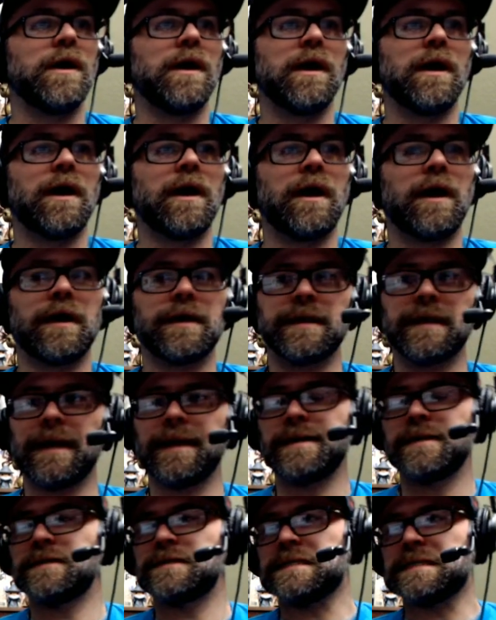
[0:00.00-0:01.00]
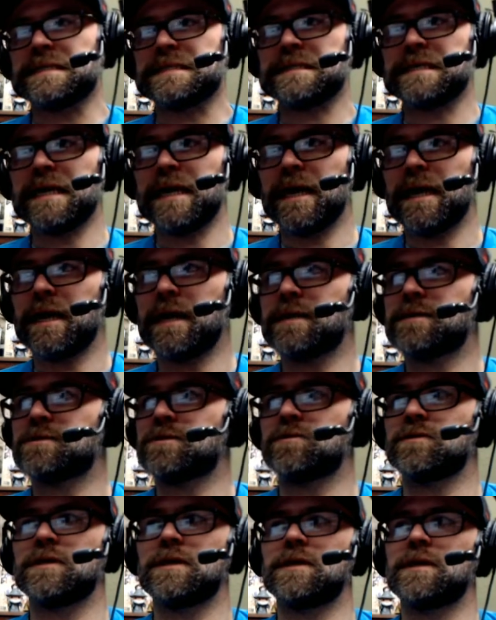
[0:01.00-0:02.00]
96K, don't
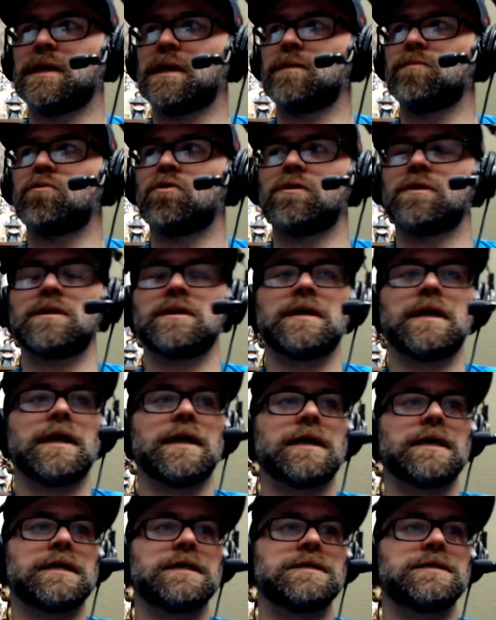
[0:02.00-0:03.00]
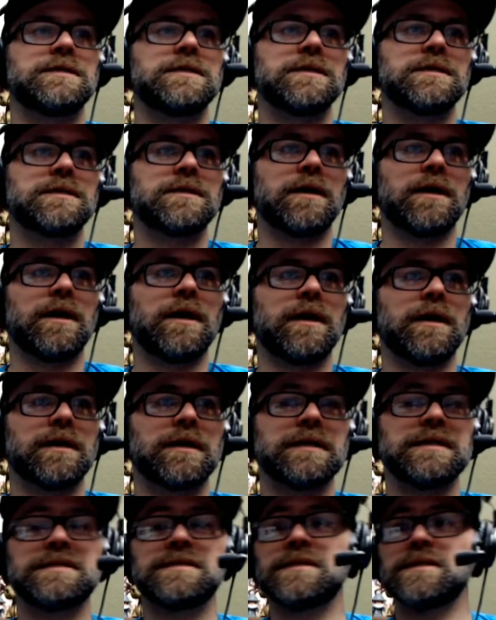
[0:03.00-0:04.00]
need it any more than that.
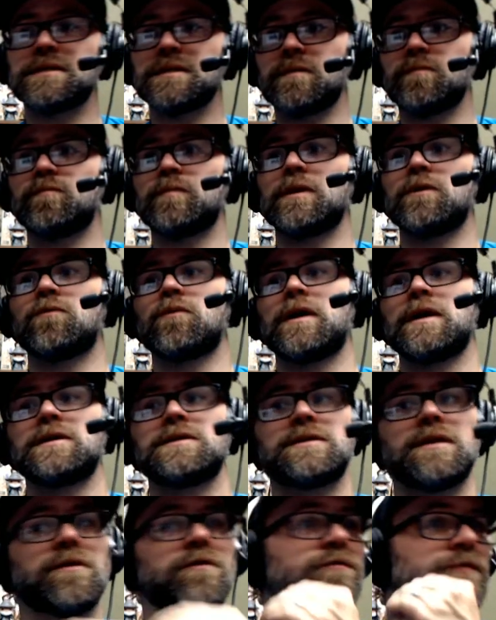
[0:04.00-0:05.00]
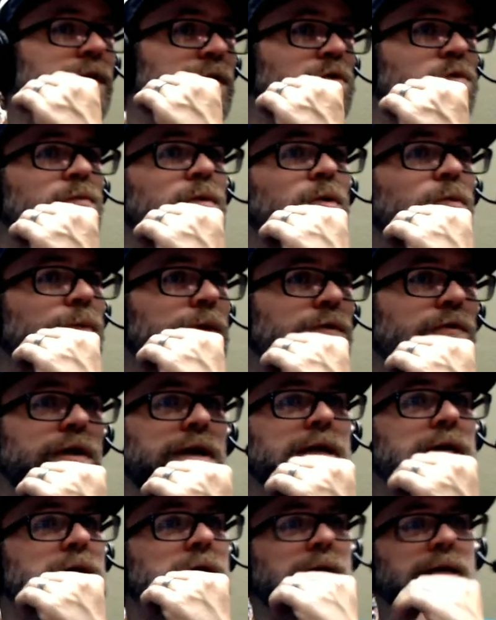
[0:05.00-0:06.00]
Consistent bit rate instead of variable bit rate.
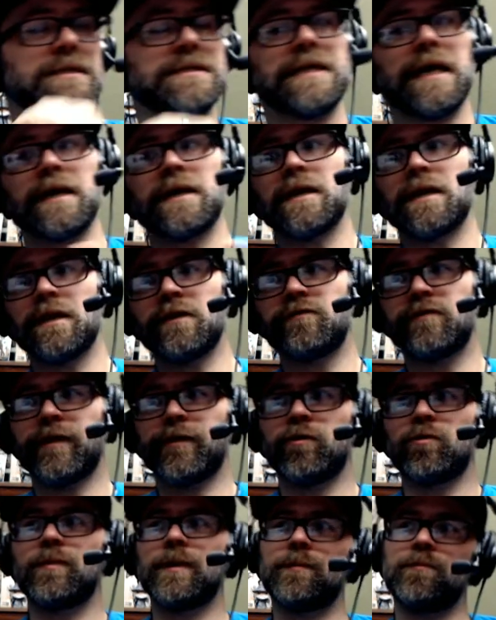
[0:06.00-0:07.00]
Technically variable